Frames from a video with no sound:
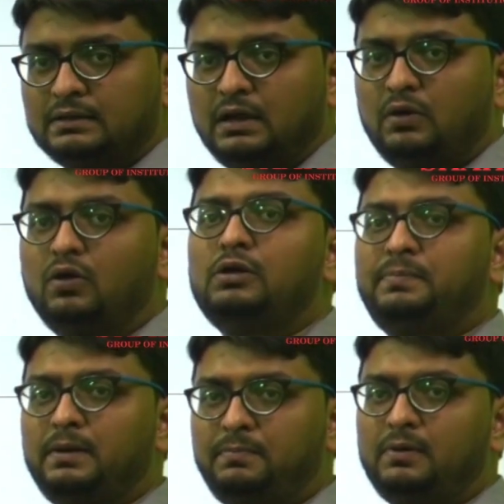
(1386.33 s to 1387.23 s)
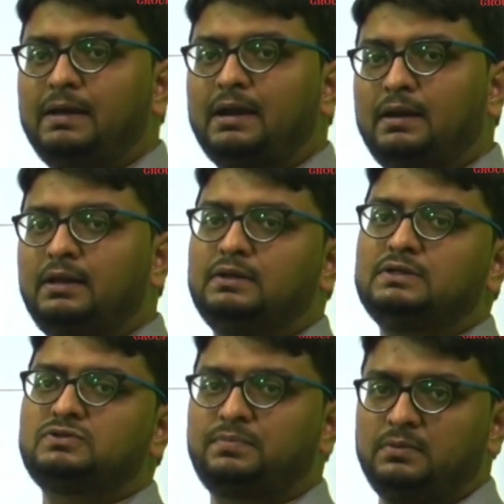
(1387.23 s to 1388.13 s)
the whole people were under the
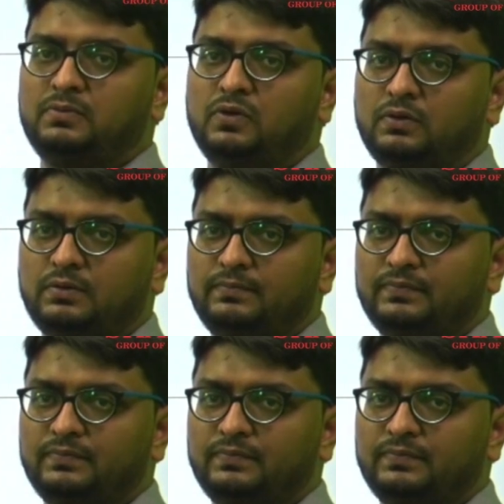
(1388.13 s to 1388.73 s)
Supreme Court.